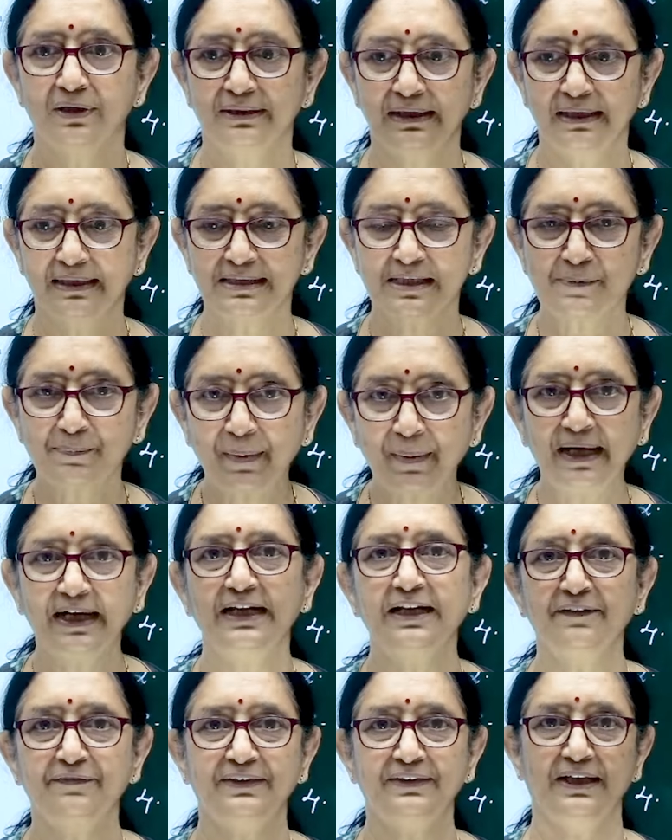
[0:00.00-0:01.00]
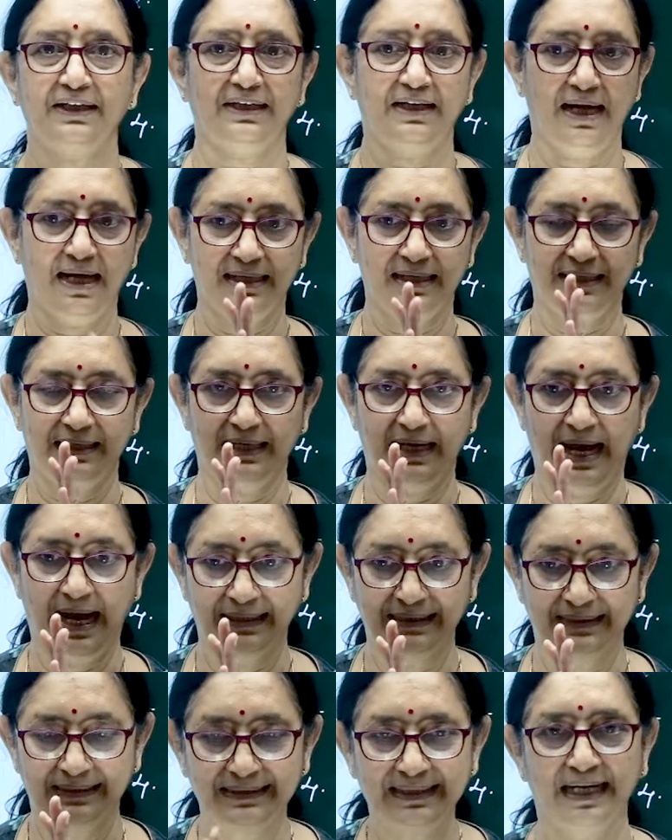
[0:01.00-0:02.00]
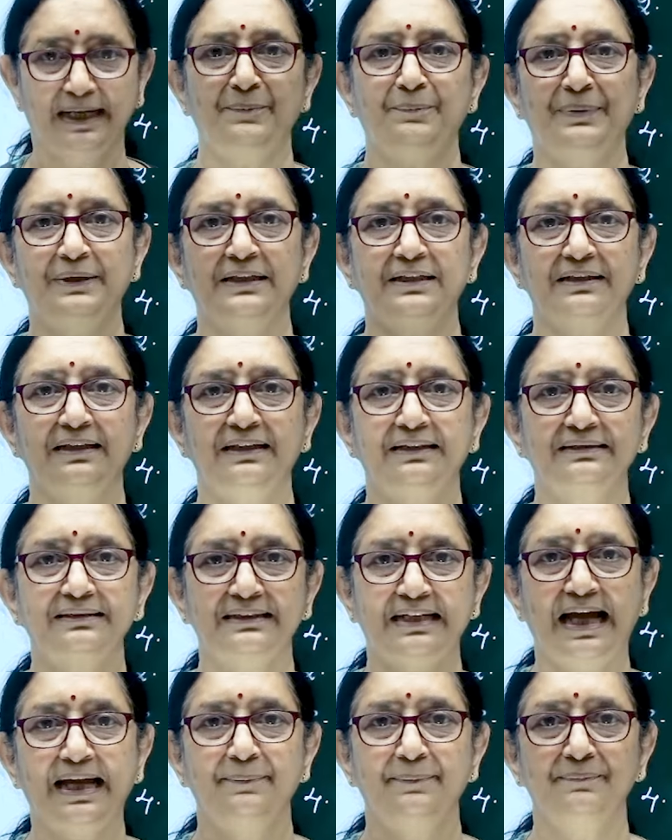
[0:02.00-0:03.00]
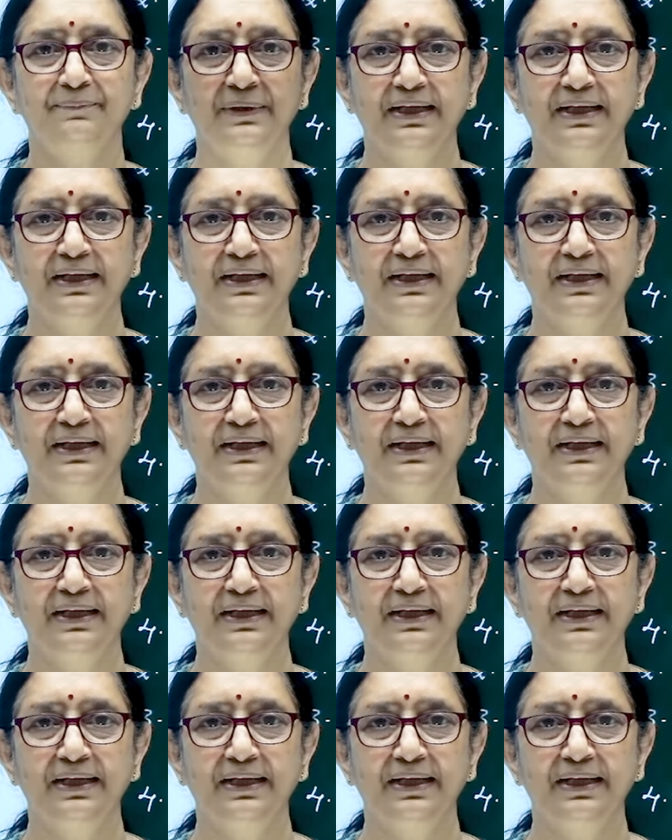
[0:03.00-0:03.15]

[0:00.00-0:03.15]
the speed of the car at that particular time,